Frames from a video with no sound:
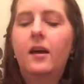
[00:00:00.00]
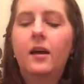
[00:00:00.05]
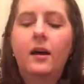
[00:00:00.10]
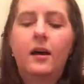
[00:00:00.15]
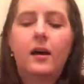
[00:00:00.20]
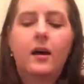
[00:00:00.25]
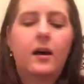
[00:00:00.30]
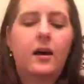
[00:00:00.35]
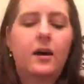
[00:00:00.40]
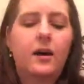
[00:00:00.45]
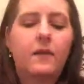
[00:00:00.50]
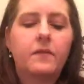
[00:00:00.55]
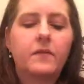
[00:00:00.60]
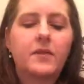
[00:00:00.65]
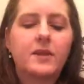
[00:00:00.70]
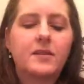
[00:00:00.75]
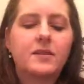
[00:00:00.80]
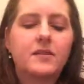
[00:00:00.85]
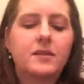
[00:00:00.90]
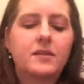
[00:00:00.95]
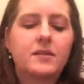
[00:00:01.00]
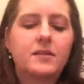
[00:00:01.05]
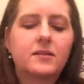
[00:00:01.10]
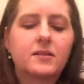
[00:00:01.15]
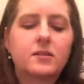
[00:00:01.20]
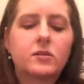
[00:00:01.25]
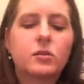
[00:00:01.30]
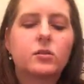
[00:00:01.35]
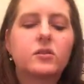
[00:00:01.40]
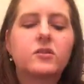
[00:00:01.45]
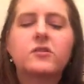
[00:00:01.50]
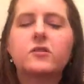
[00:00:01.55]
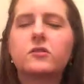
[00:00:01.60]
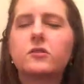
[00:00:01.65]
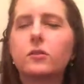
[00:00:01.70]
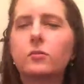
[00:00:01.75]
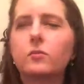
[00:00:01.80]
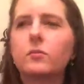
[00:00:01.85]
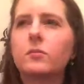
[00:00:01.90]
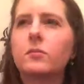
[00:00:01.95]
And this is because
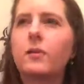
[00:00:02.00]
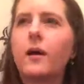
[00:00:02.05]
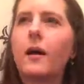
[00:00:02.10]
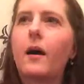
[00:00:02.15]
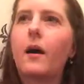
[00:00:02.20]
some